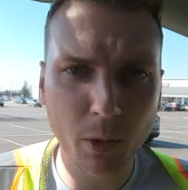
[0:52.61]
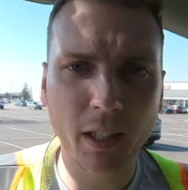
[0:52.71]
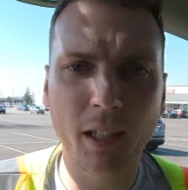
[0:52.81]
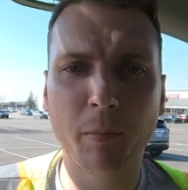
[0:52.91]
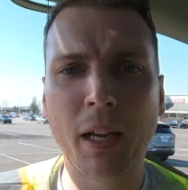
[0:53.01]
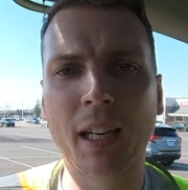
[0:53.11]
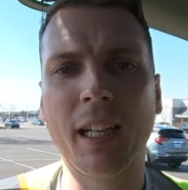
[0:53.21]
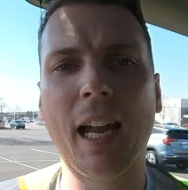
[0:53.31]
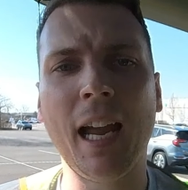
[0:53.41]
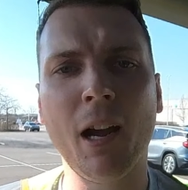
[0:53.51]
We got
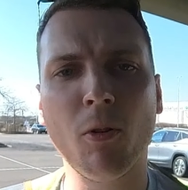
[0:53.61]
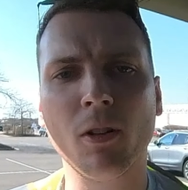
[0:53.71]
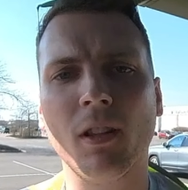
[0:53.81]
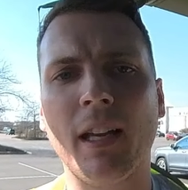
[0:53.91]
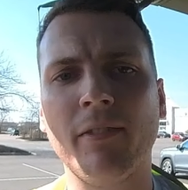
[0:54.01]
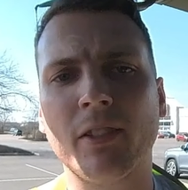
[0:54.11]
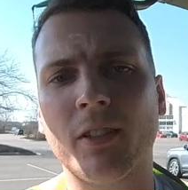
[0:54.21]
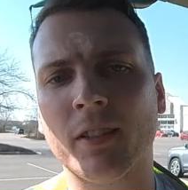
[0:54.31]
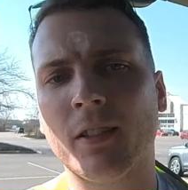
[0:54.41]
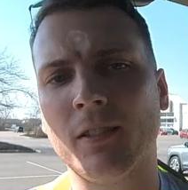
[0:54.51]
about an hour left
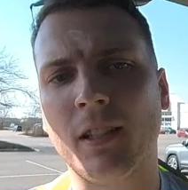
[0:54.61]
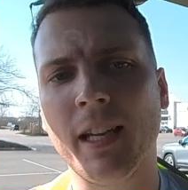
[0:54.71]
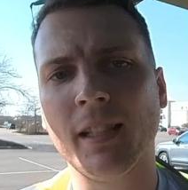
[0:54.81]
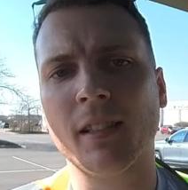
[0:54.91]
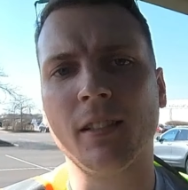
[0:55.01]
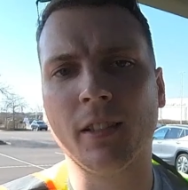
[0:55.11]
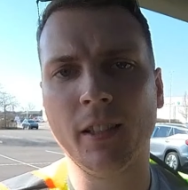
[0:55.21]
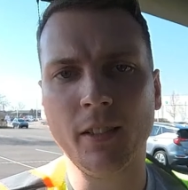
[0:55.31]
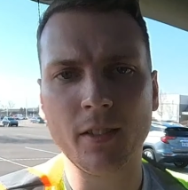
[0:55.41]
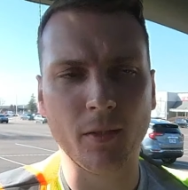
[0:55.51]
on our LAANC
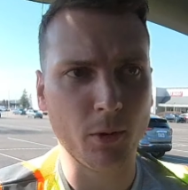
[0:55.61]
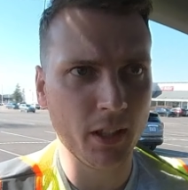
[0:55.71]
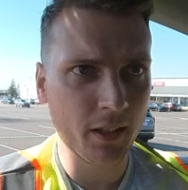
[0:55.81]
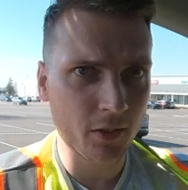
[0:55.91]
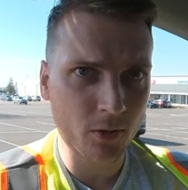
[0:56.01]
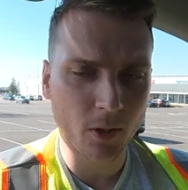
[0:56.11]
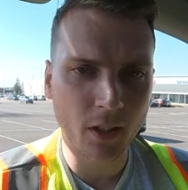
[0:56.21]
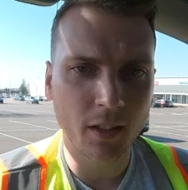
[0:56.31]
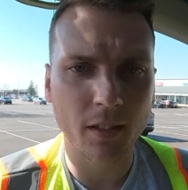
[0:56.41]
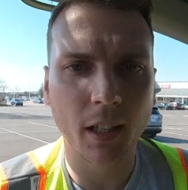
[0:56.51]
clearance, so we'll get this
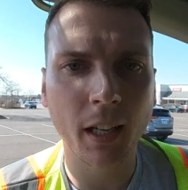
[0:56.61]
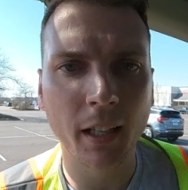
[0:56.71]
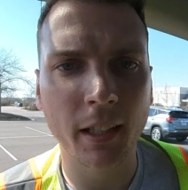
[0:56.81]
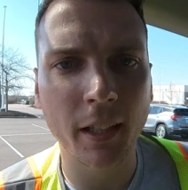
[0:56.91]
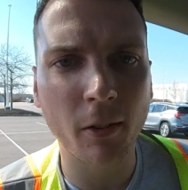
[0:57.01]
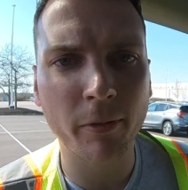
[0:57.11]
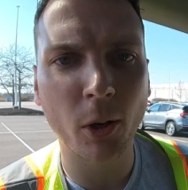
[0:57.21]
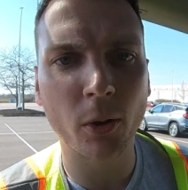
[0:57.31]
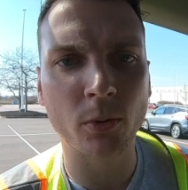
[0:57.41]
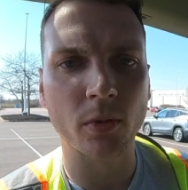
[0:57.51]
drone in the sky and get our
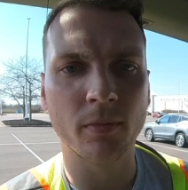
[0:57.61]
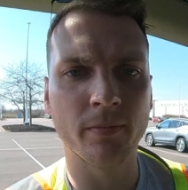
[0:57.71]
photos.